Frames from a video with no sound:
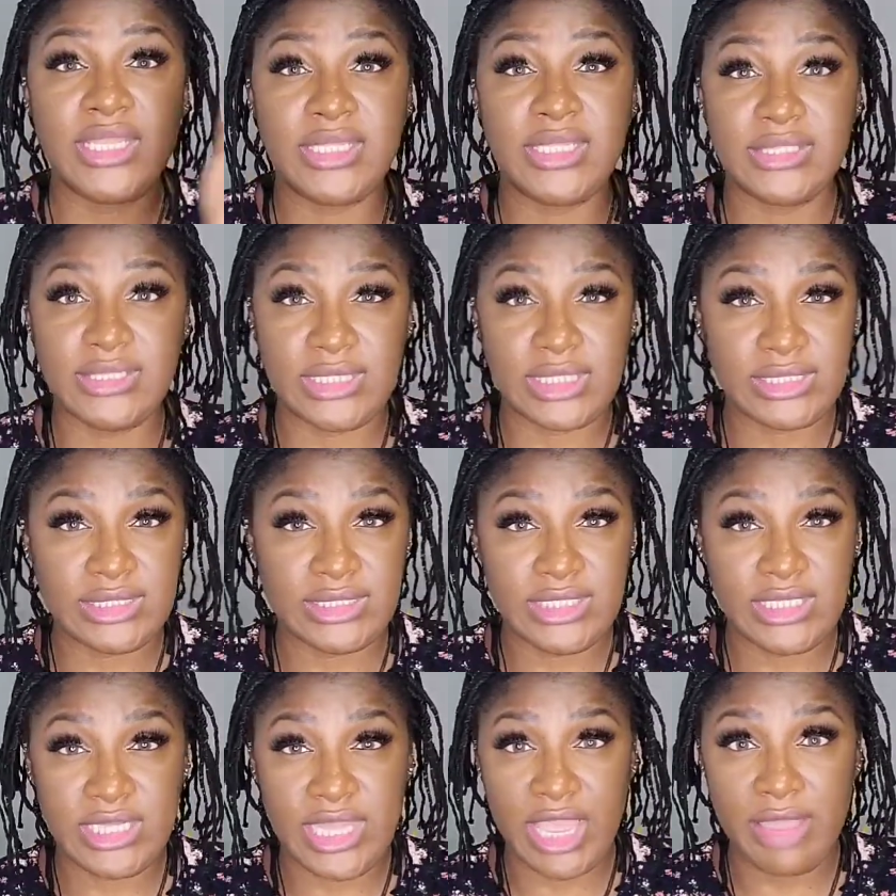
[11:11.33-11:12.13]
and the
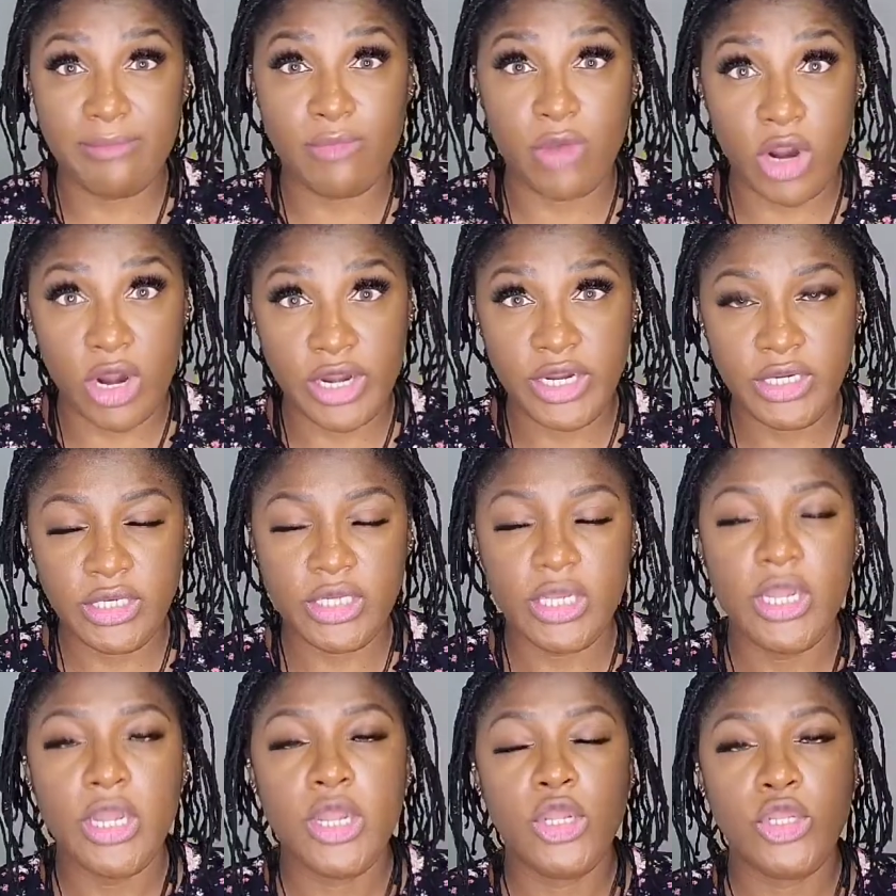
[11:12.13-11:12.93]
60 day
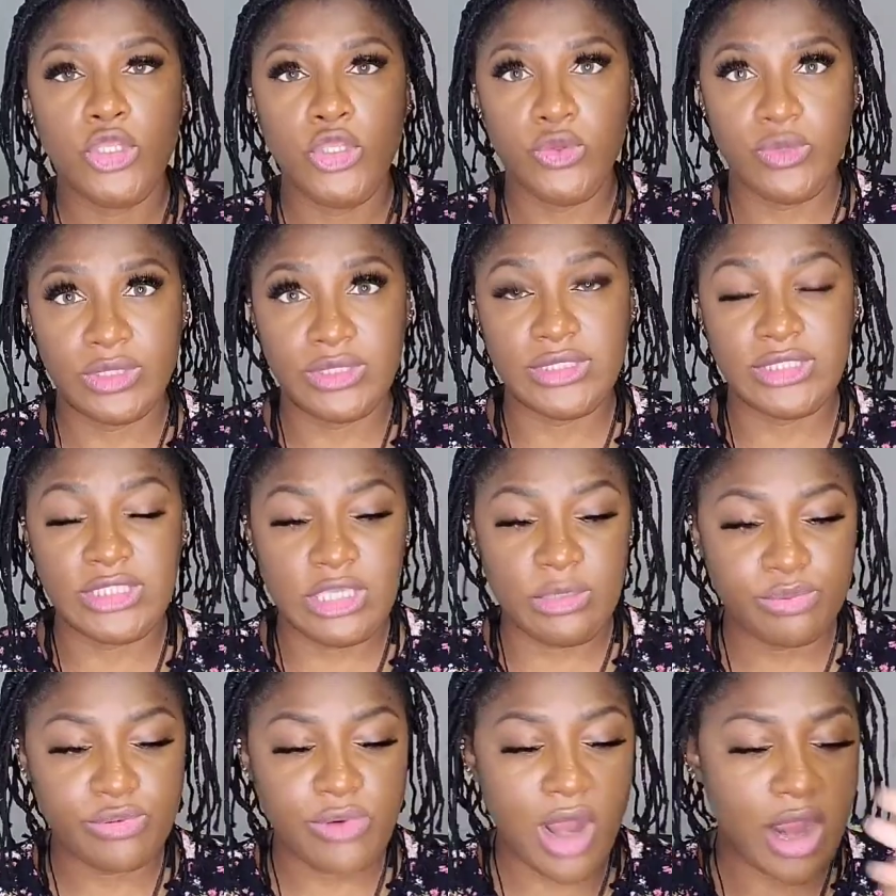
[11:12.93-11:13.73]
mark. You can
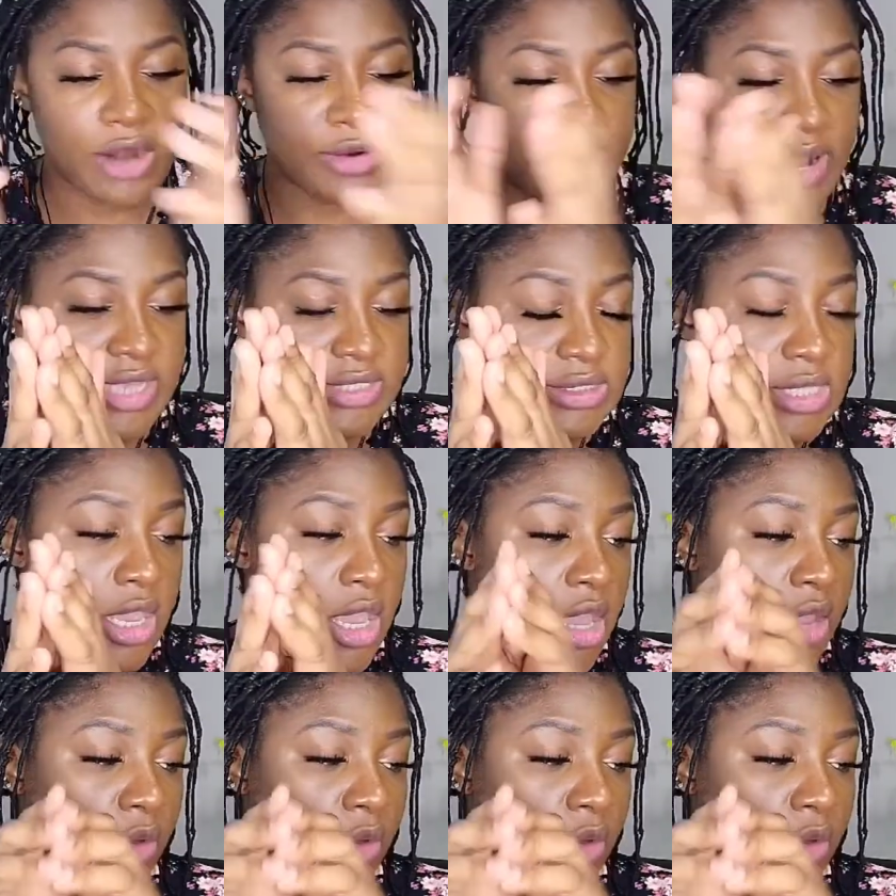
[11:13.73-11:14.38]
see progress.